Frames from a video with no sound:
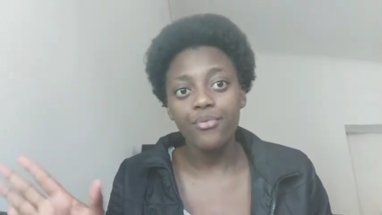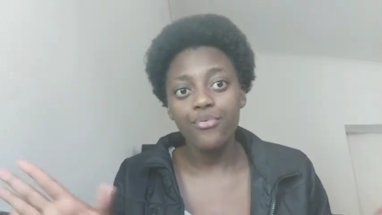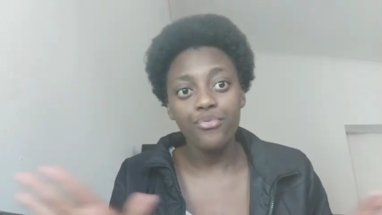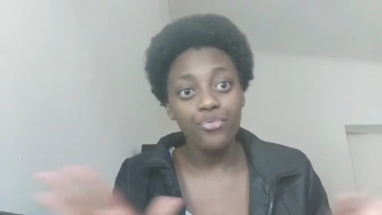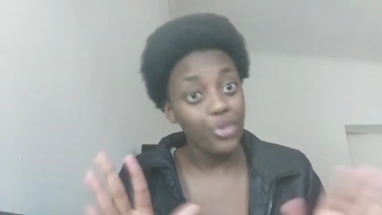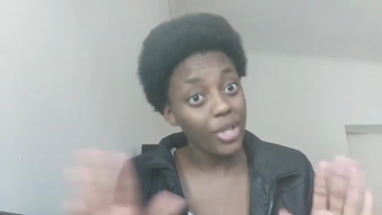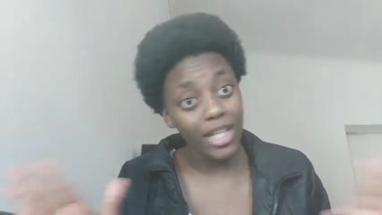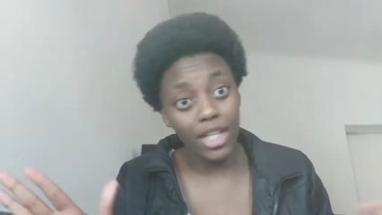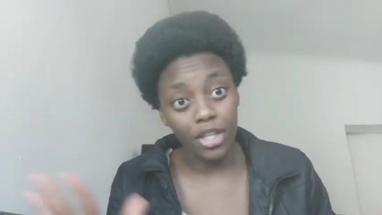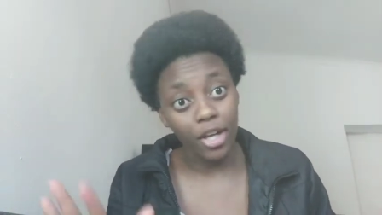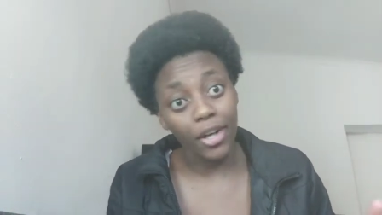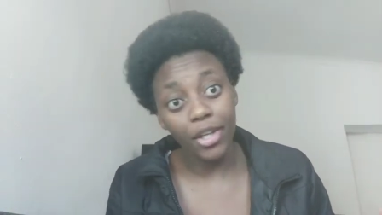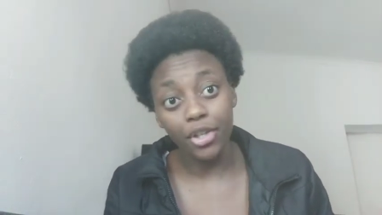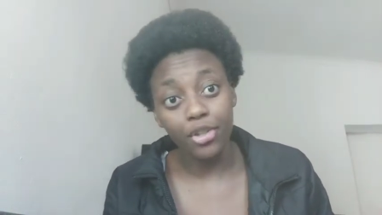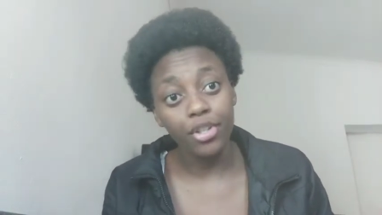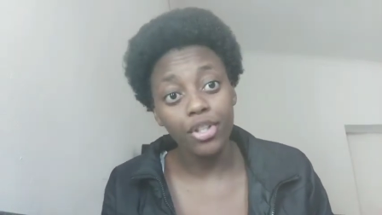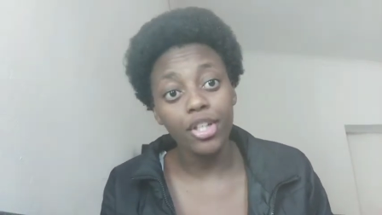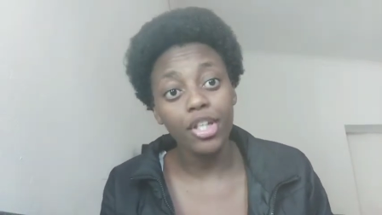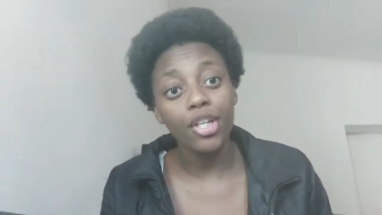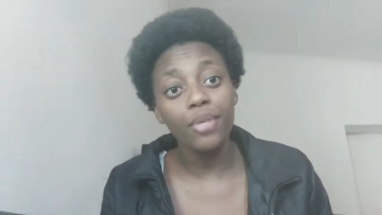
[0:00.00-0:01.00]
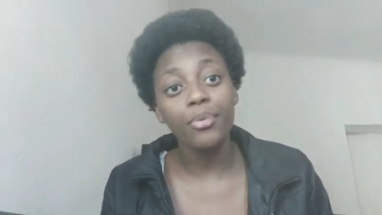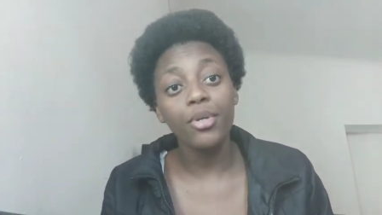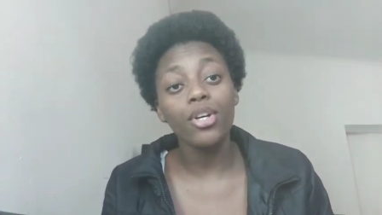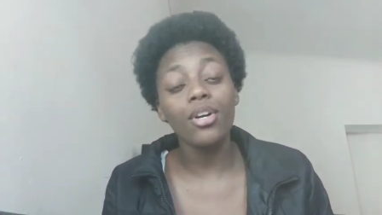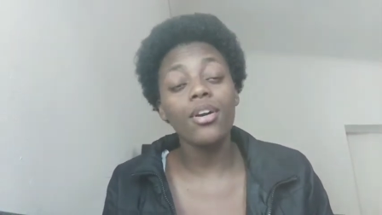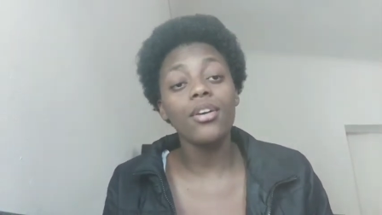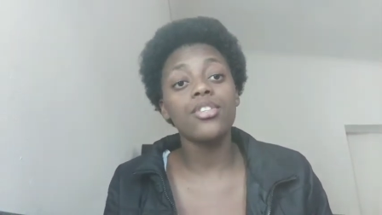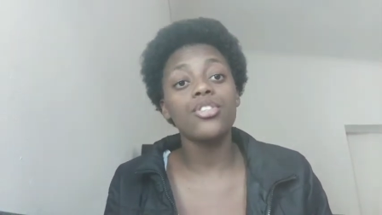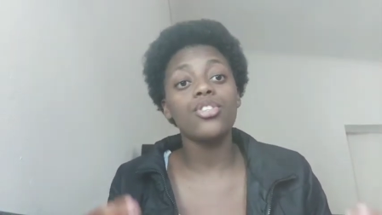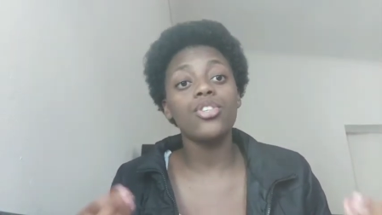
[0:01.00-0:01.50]
really not good,
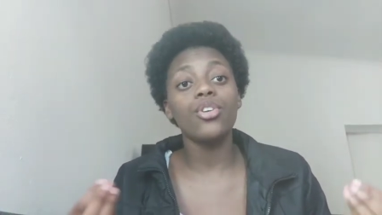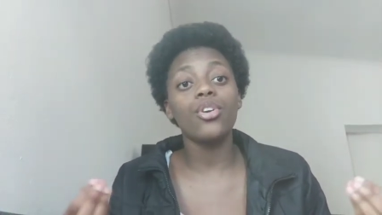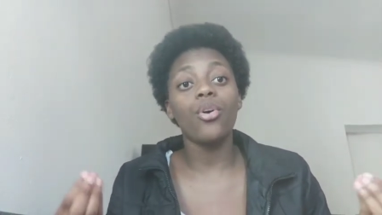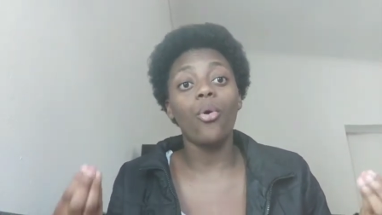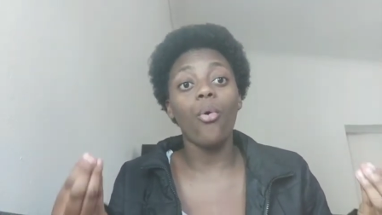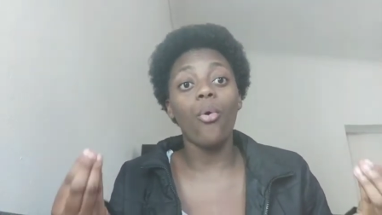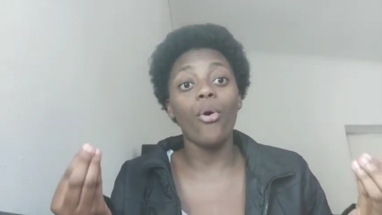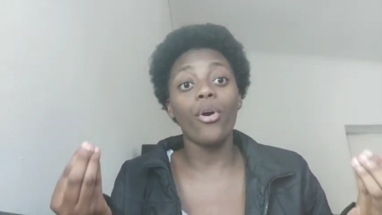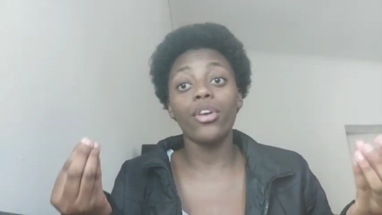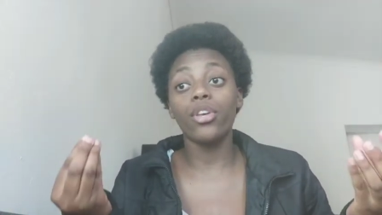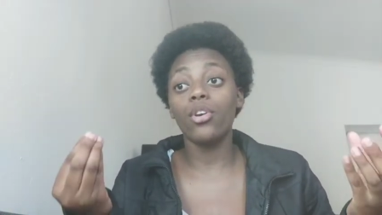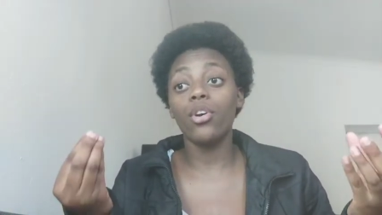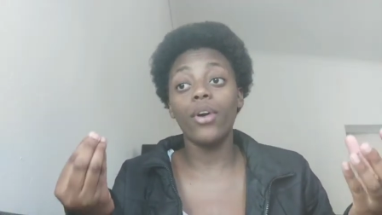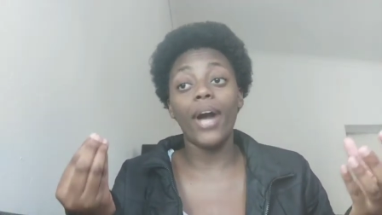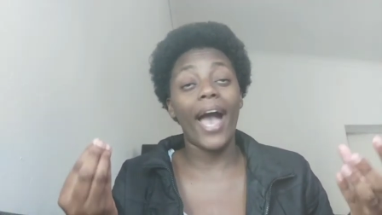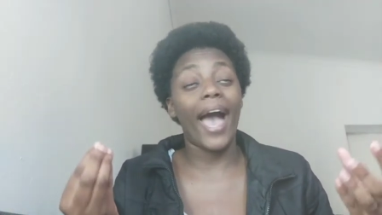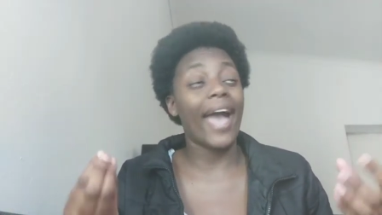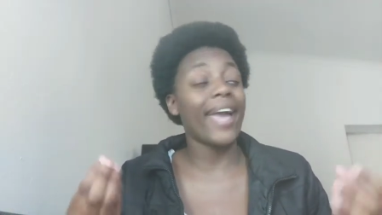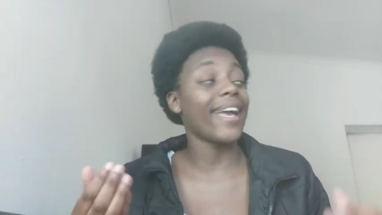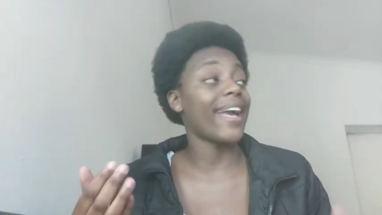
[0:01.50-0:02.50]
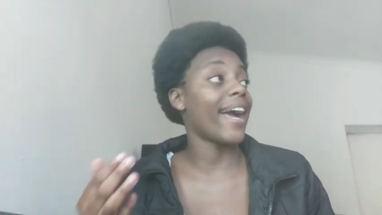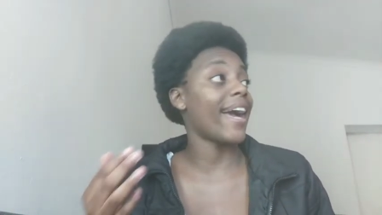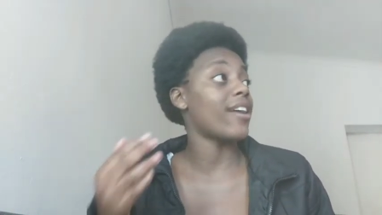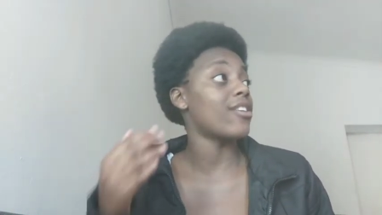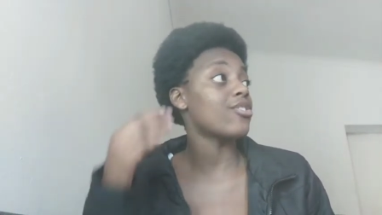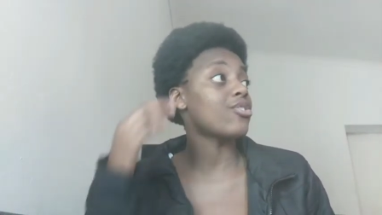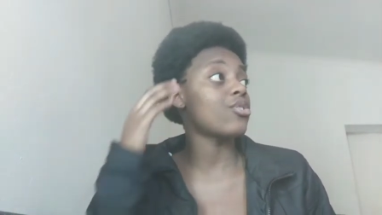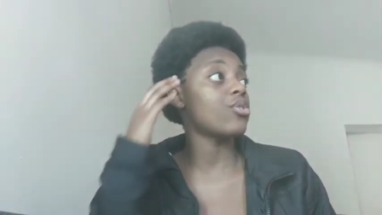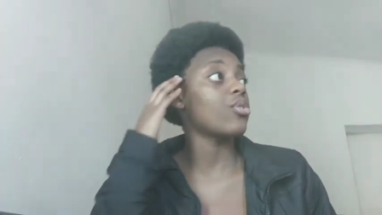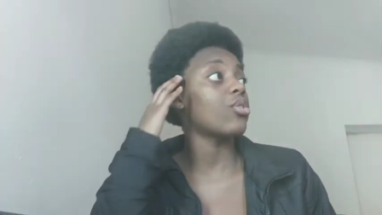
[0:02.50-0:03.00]
because you're high, guys.